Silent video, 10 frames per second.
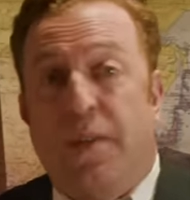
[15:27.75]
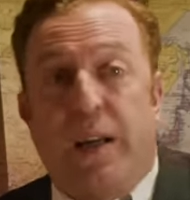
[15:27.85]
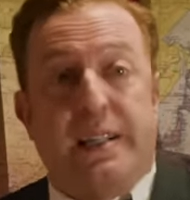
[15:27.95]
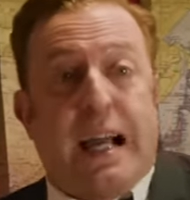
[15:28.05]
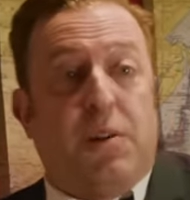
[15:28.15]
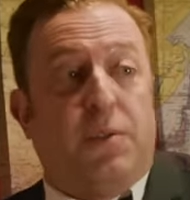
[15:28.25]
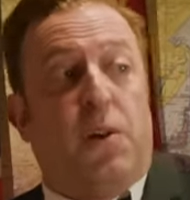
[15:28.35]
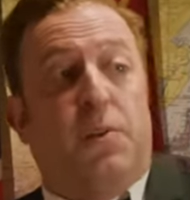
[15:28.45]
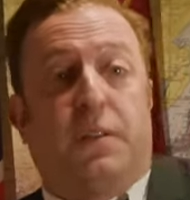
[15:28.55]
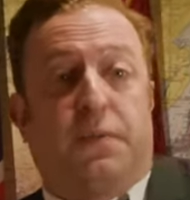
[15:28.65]
they now
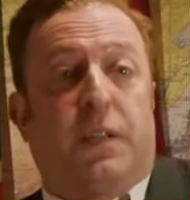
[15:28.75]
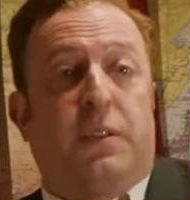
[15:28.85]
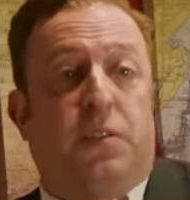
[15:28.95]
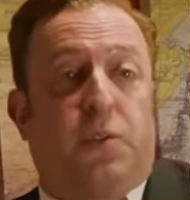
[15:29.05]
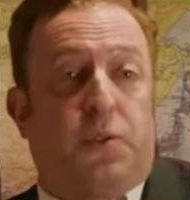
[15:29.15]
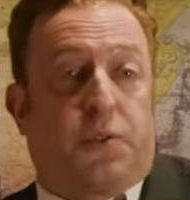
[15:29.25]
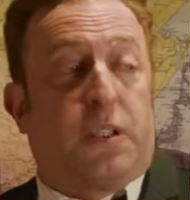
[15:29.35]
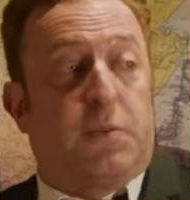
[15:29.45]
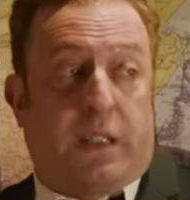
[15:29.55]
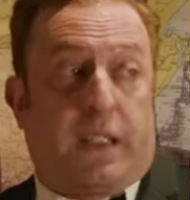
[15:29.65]
know that very soon
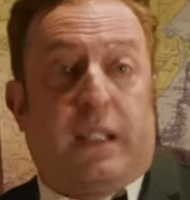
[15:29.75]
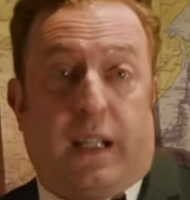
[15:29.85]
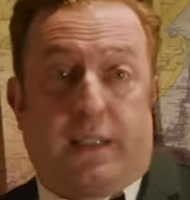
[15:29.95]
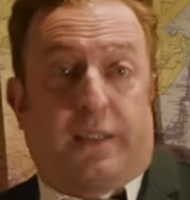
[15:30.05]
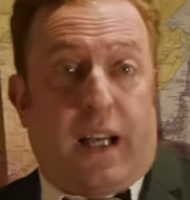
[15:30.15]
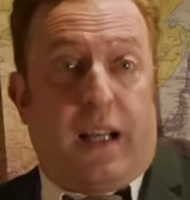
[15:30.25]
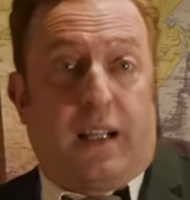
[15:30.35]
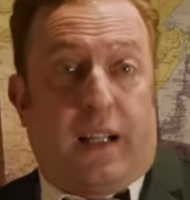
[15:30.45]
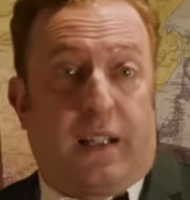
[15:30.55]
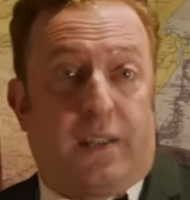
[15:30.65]
Germany and its
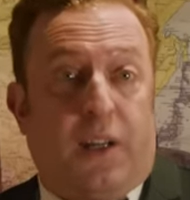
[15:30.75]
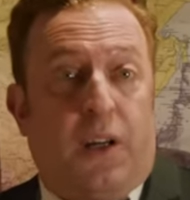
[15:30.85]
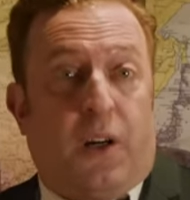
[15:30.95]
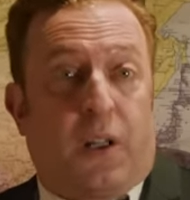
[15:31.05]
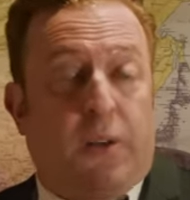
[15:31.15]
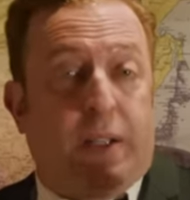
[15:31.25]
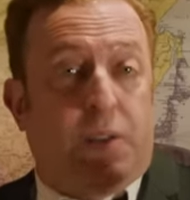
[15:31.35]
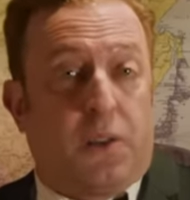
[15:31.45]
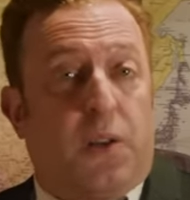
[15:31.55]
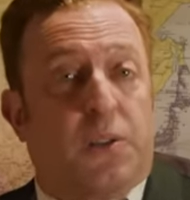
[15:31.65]
allies are going
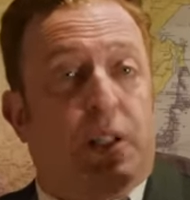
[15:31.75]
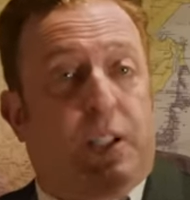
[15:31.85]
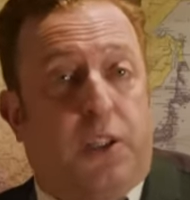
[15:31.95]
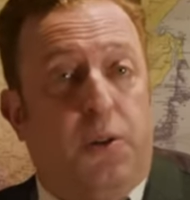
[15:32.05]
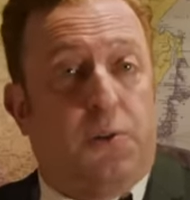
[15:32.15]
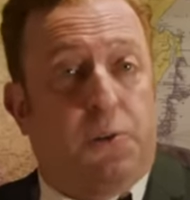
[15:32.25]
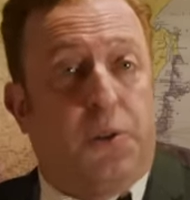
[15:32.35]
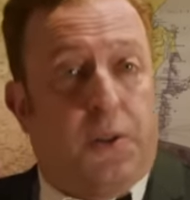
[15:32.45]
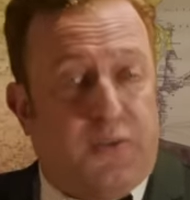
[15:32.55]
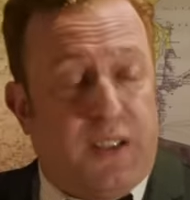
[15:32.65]
to launch a huge
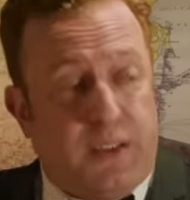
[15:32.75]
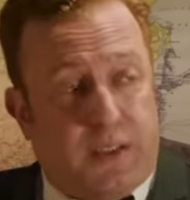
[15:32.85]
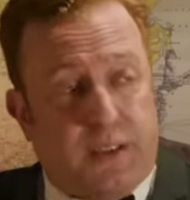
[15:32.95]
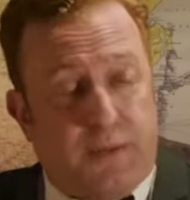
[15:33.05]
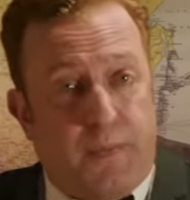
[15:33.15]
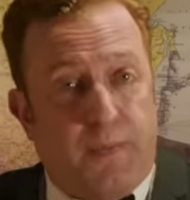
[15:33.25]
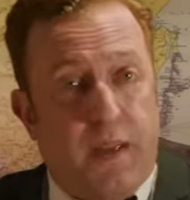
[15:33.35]
new offensive.